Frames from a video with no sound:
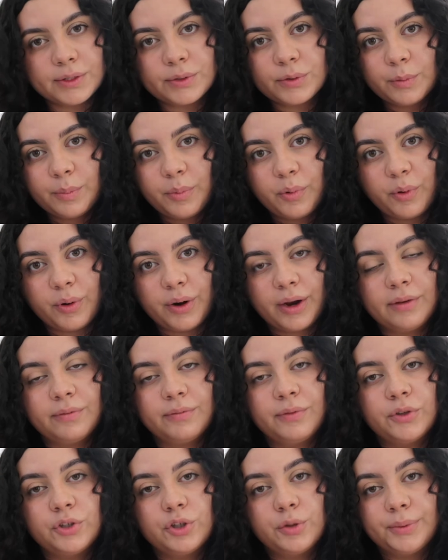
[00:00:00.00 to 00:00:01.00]
this report
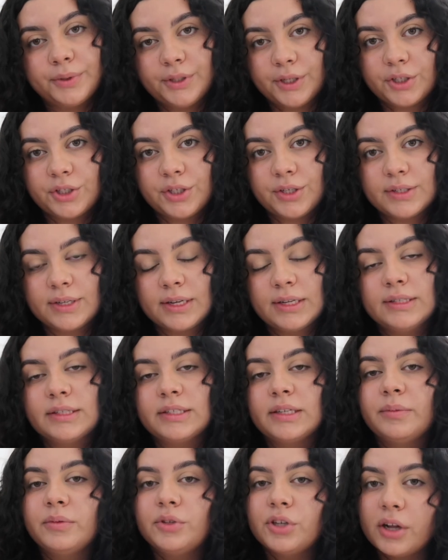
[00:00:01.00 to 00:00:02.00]
and future predictions can
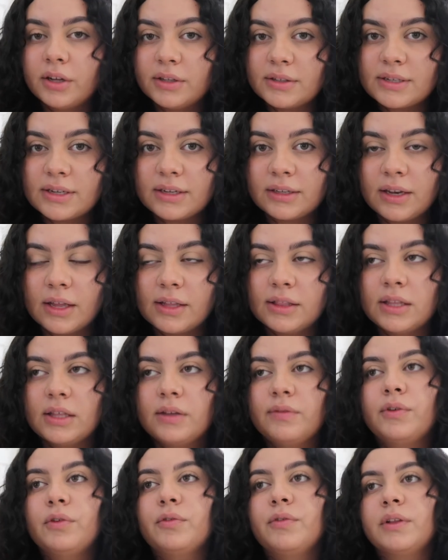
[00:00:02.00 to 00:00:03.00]
seem daunting and
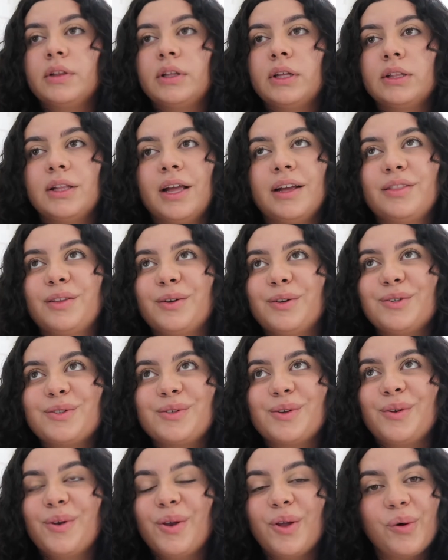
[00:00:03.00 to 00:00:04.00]
leave you feeling like
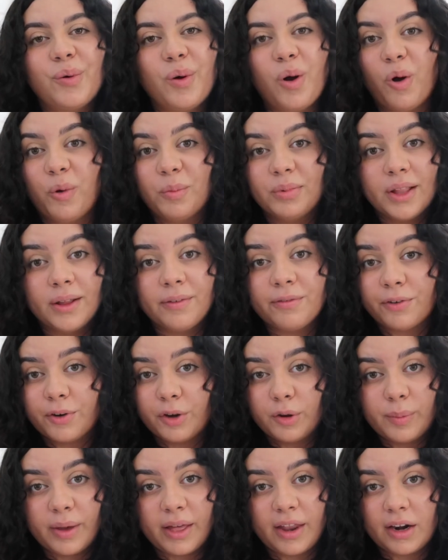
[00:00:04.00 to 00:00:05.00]
there's no hope left for
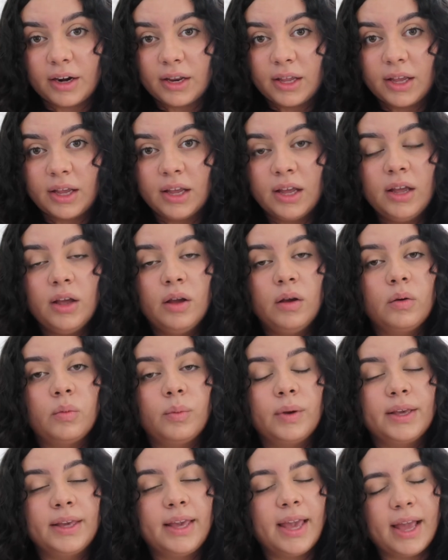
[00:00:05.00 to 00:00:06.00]
humanity,
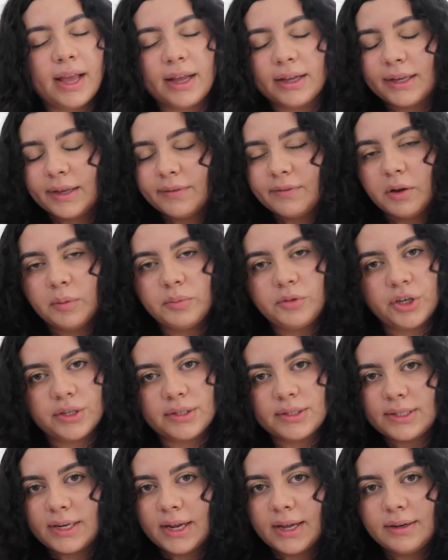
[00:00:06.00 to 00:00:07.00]
we can't give up
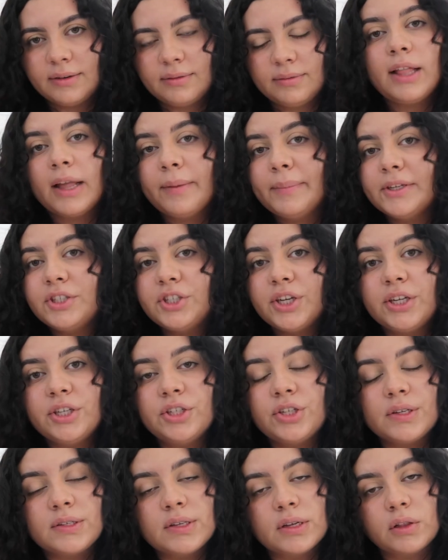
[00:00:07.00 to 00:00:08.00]
just yet. Climate
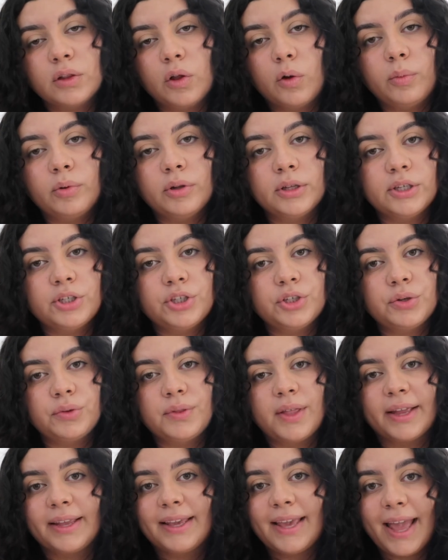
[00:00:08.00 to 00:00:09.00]
change is a global issue
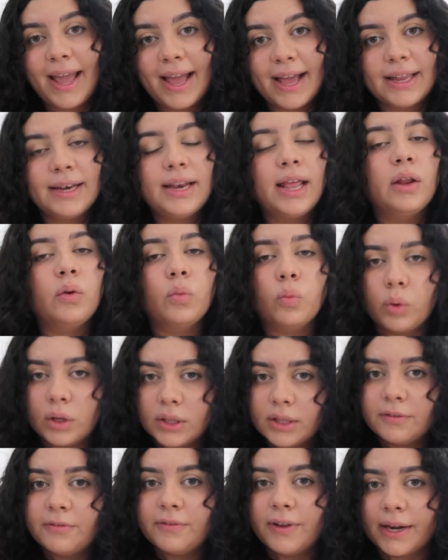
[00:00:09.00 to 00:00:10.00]
that can and
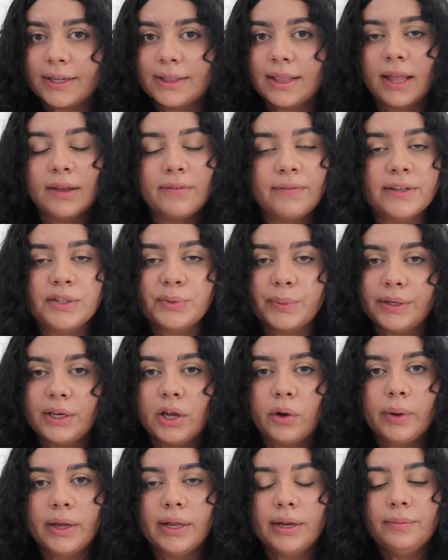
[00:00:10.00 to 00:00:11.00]
will affect life as we
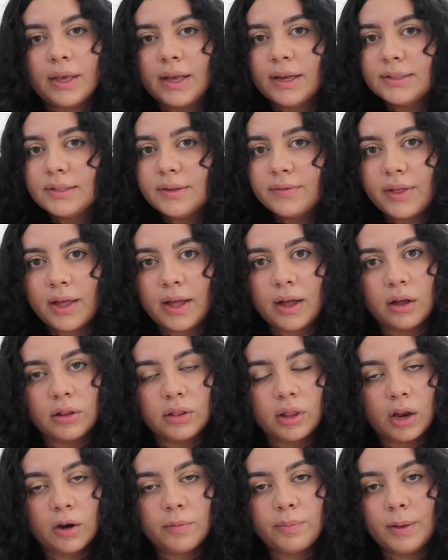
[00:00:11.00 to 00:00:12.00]
know it. Because of that, a
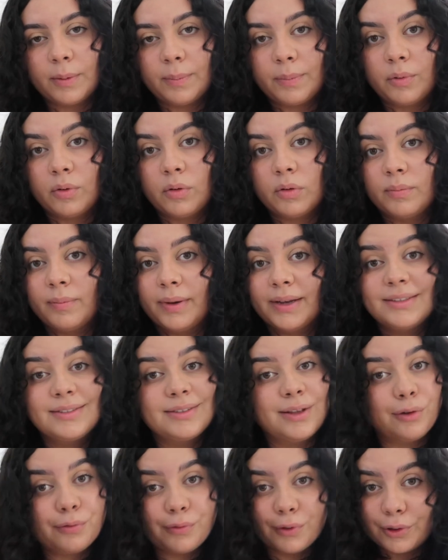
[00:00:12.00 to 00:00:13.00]
lot of people,
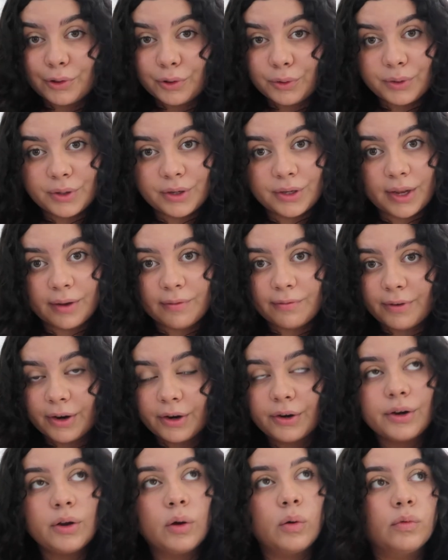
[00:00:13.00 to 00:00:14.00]
myself included, get
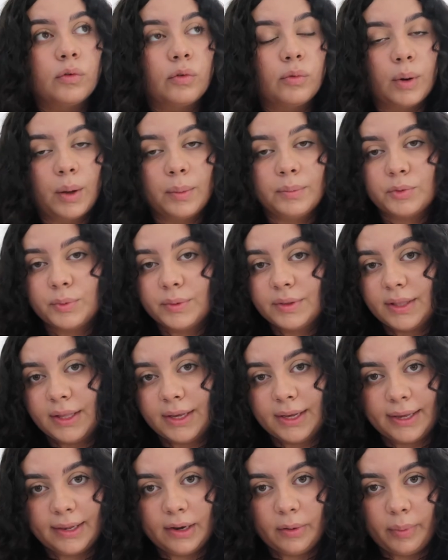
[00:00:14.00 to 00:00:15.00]
very overwhelmed when
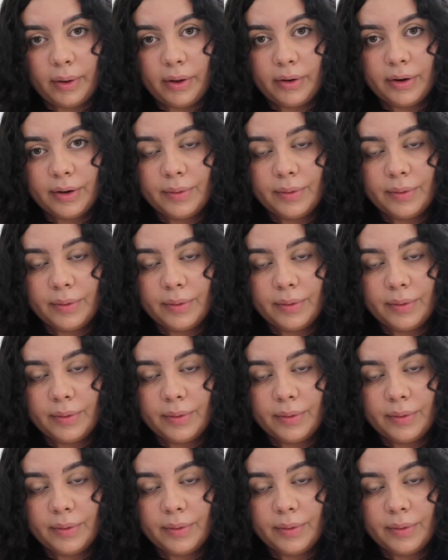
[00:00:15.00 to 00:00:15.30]
thinking about